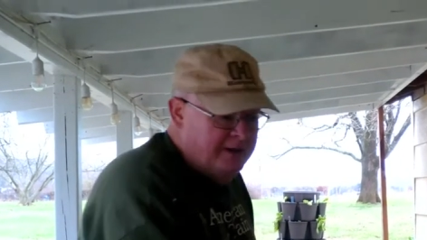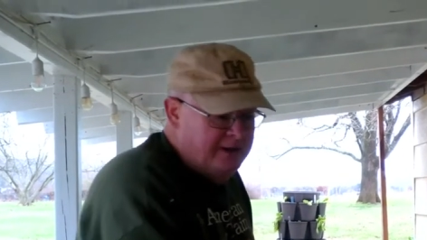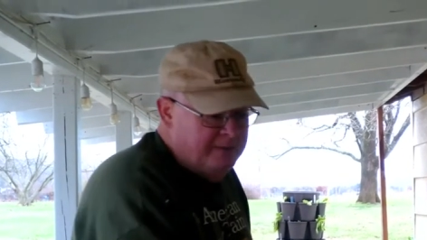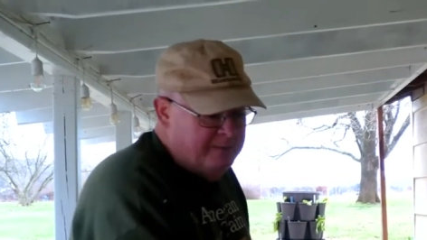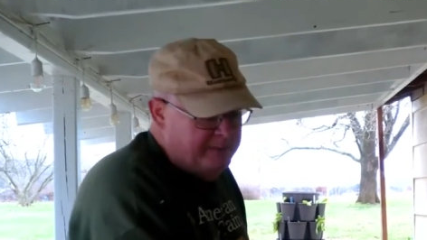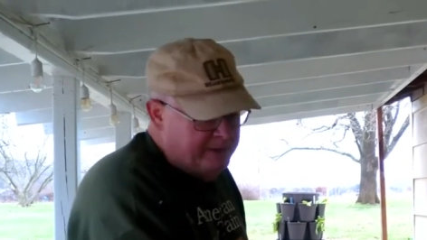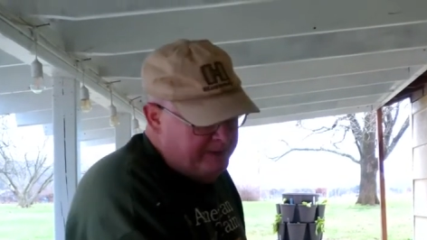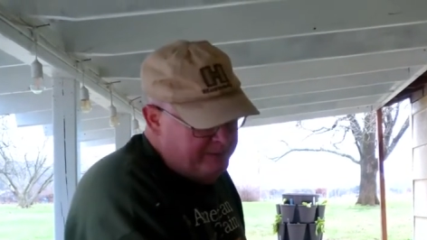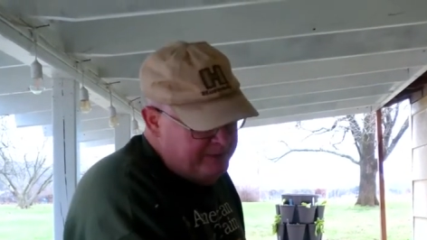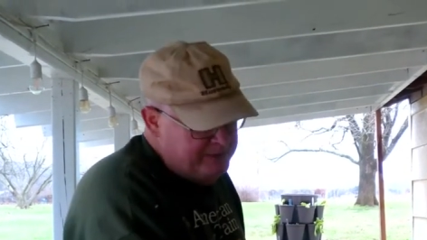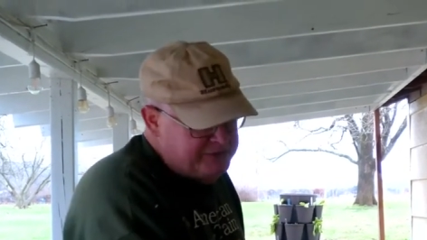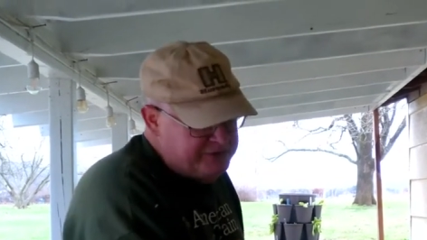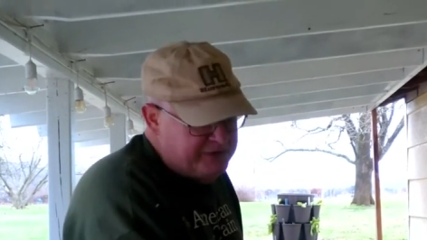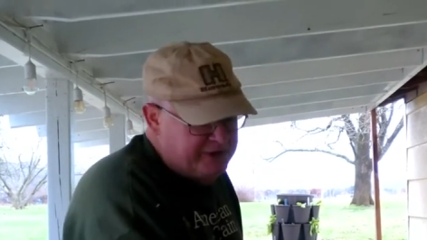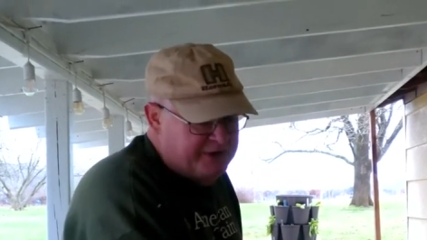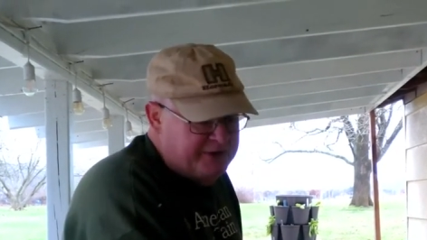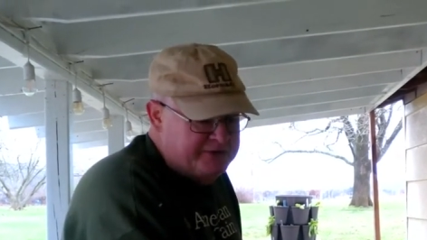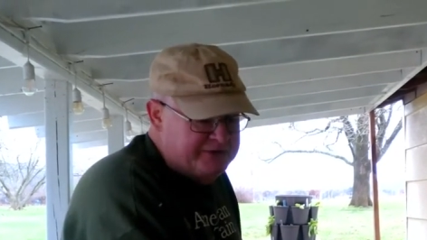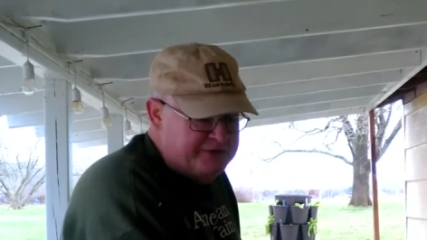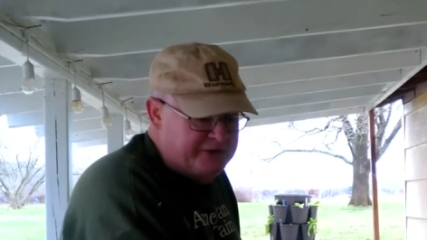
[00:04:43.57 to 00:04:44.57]
maybe
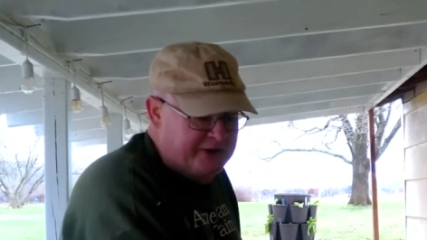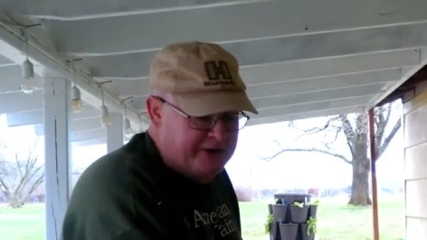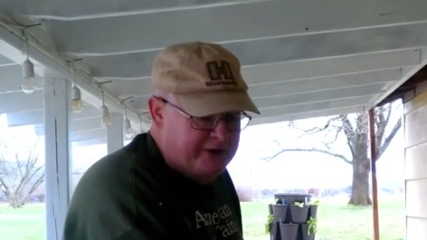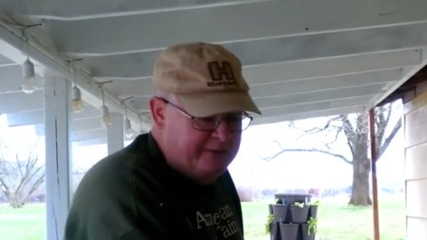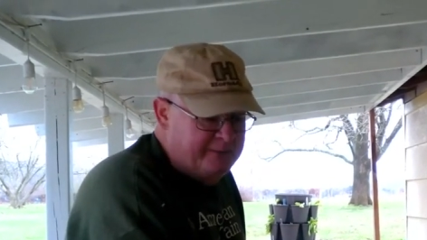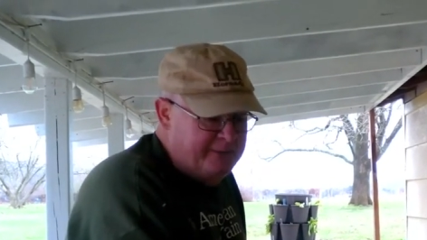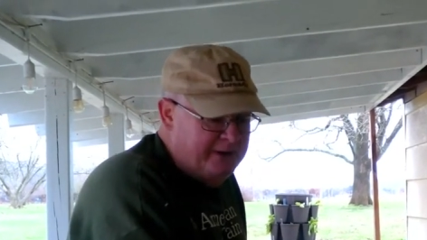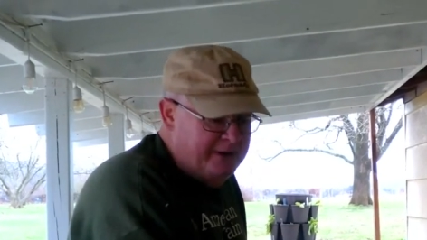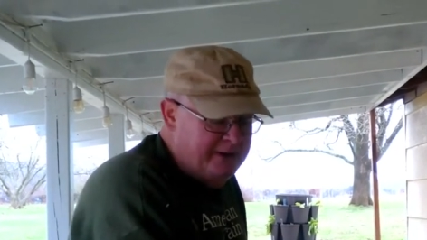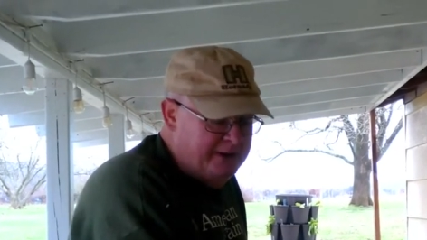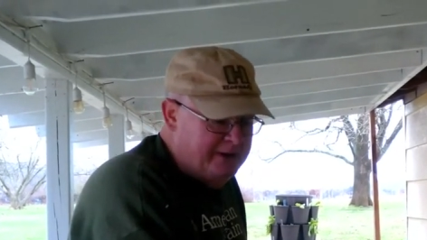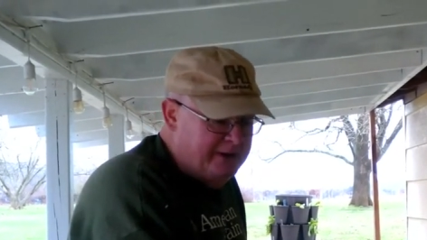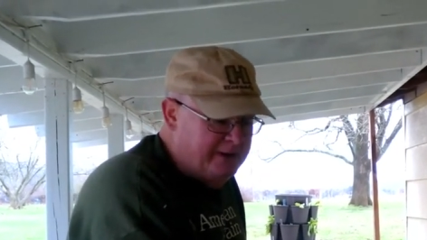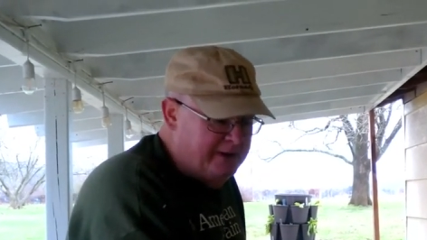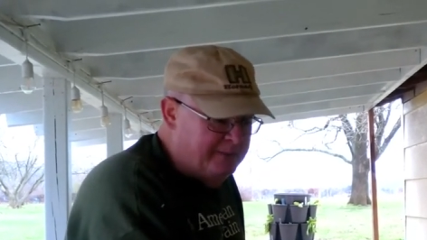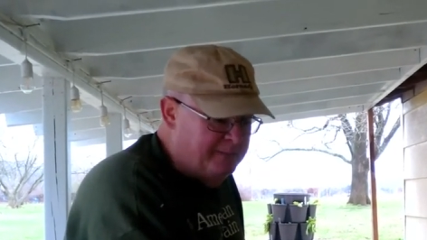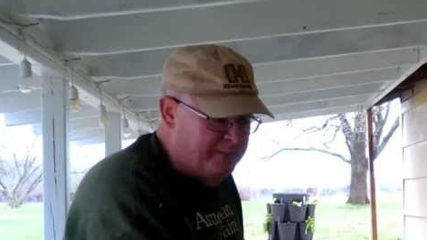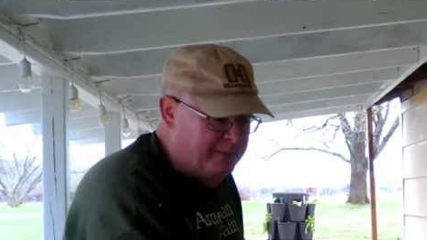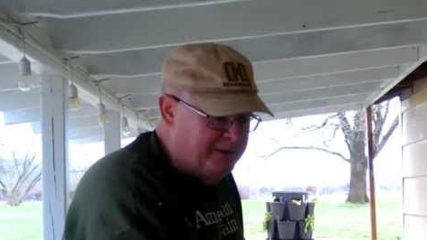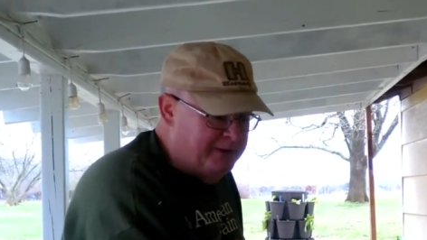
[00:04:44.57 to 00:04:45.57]
sell some,
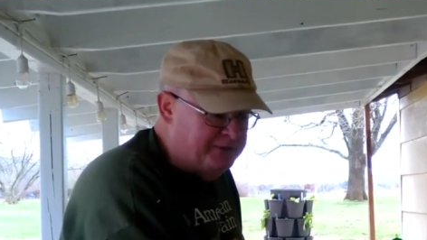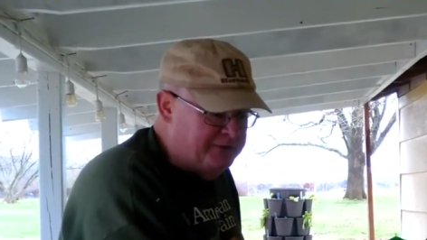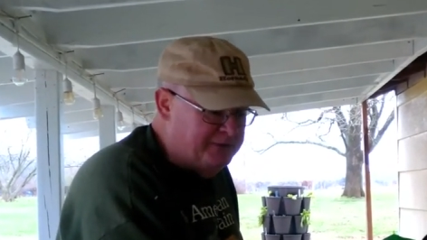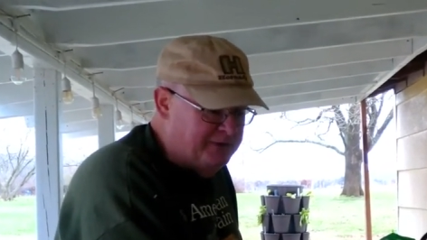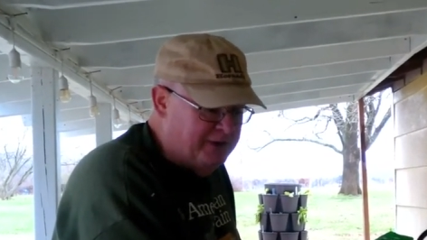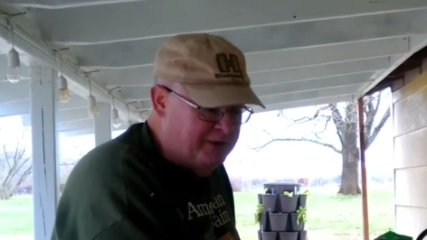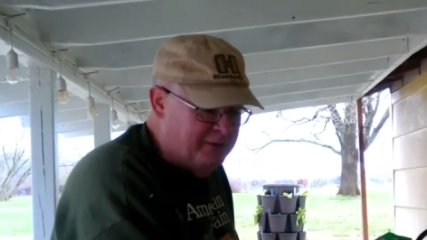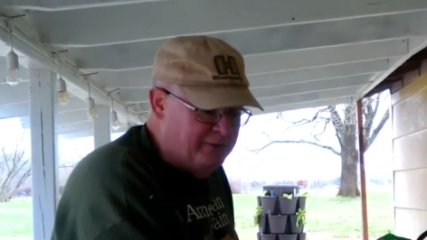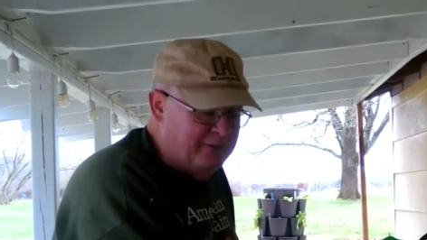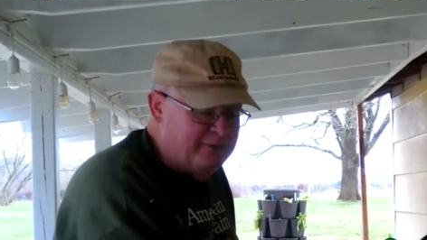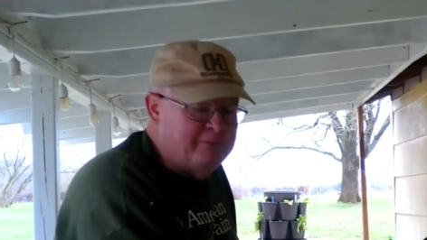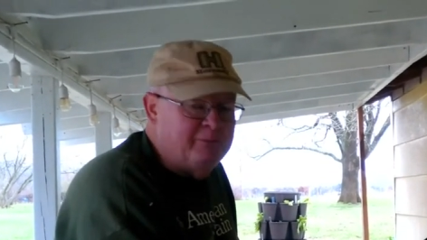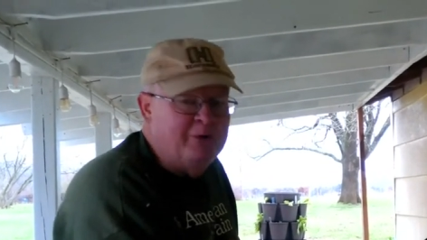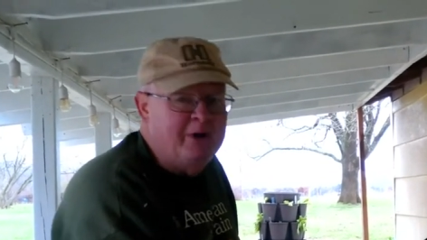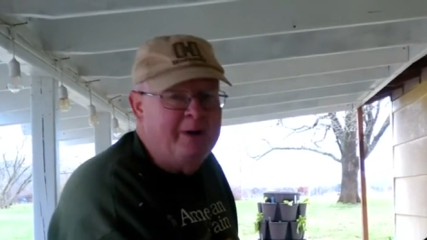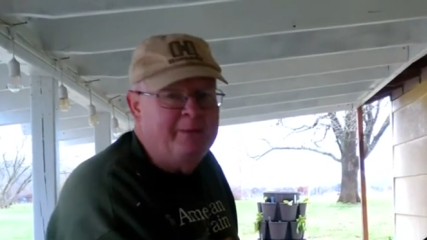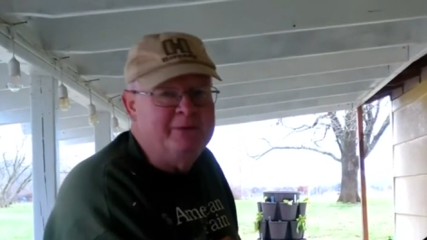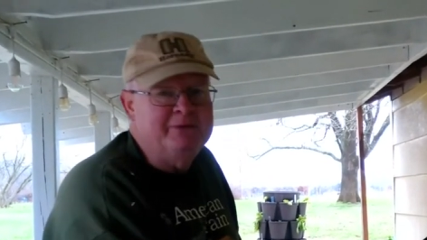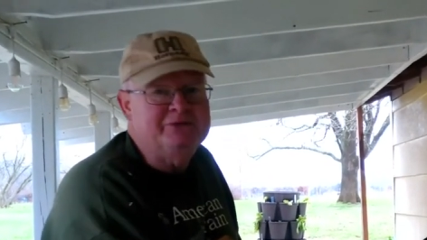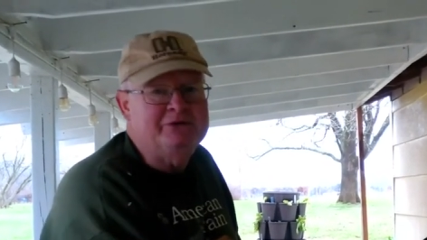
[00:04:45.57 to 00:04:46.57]
but we
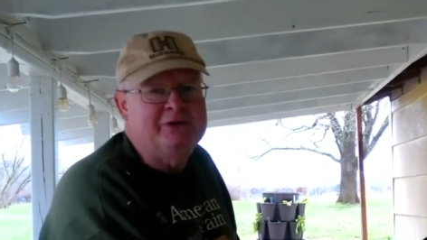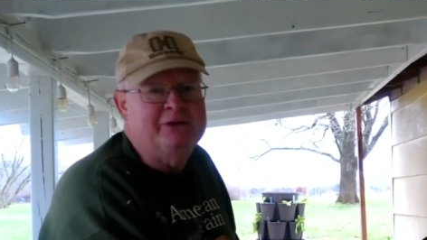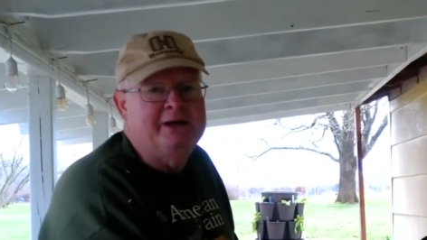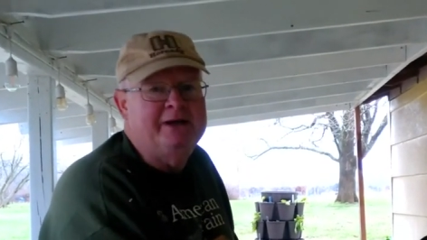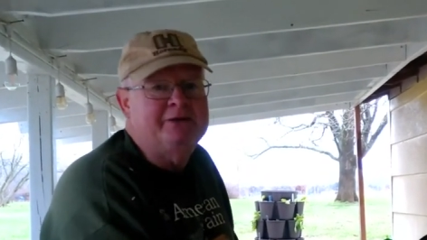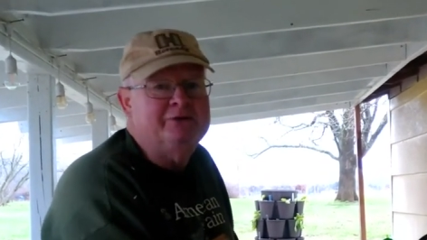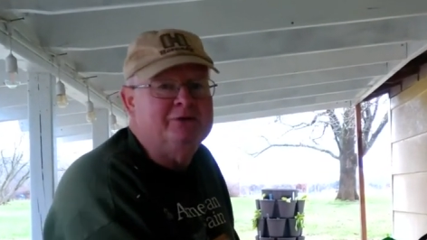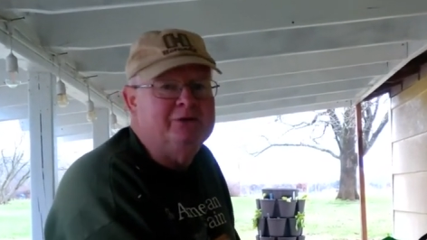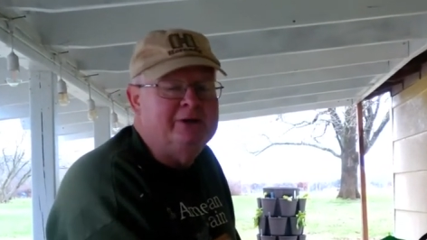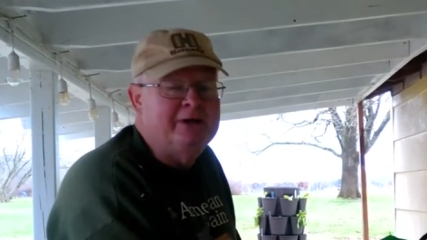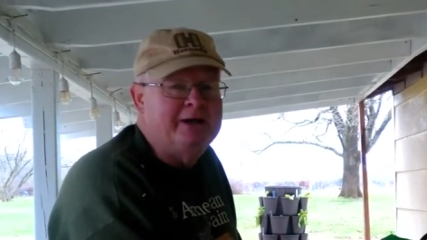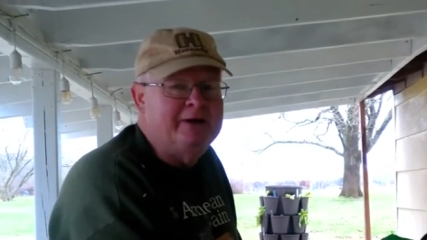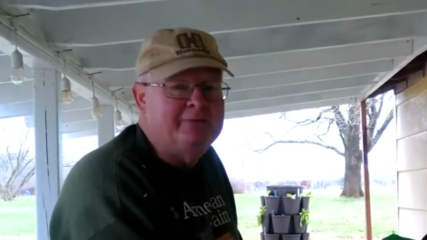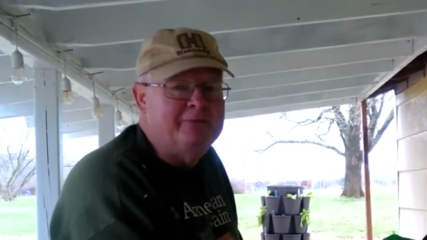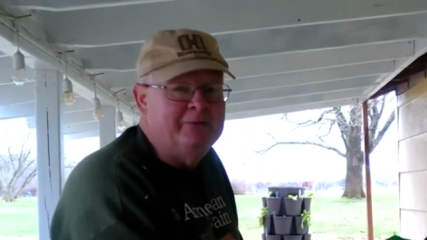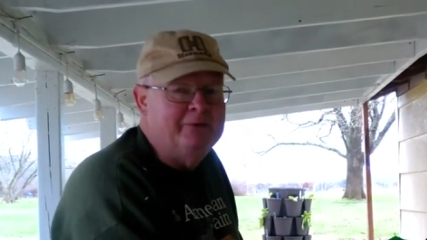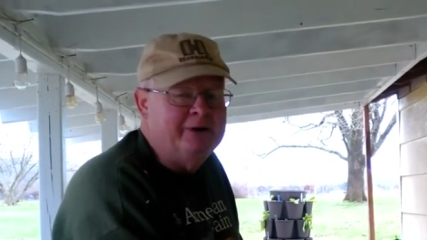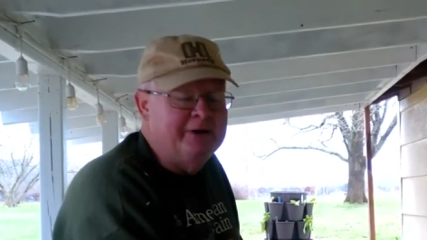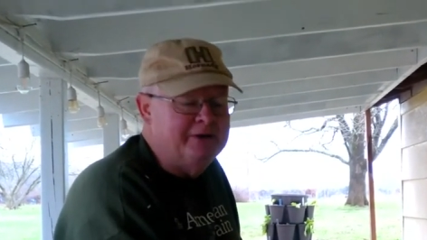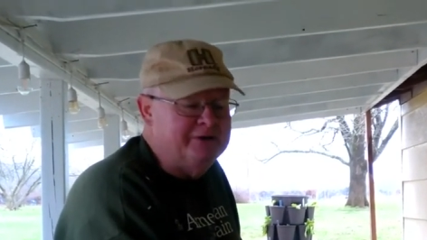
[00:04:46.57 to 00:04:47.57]
promised a lot to a lot of
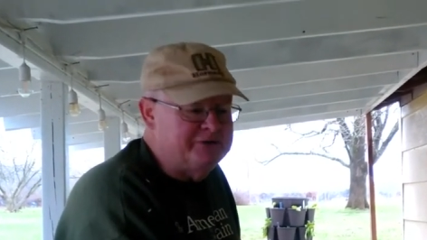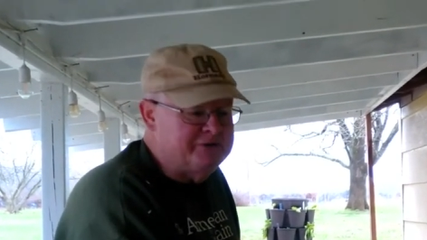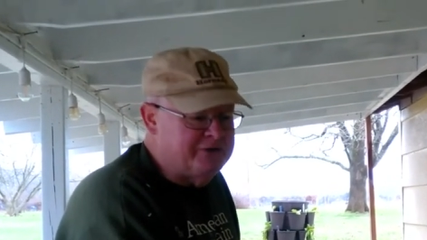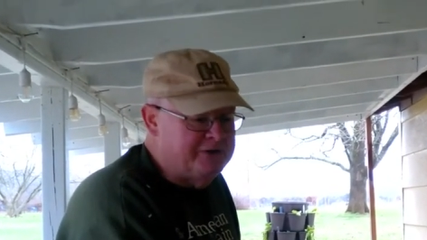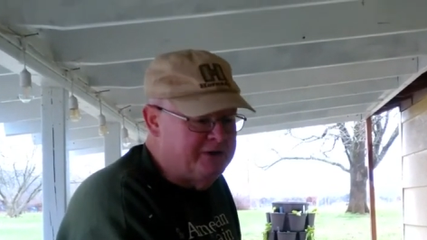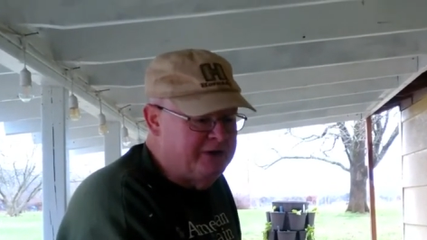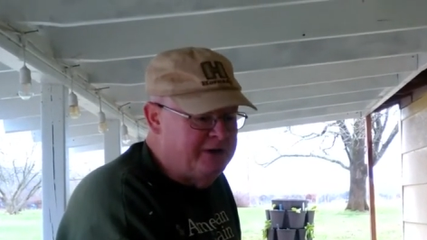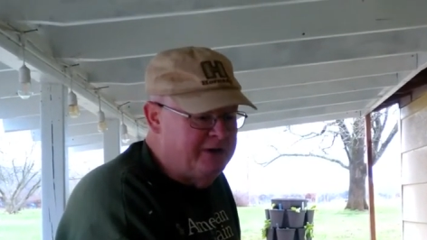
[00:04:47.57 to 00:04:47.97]
friends,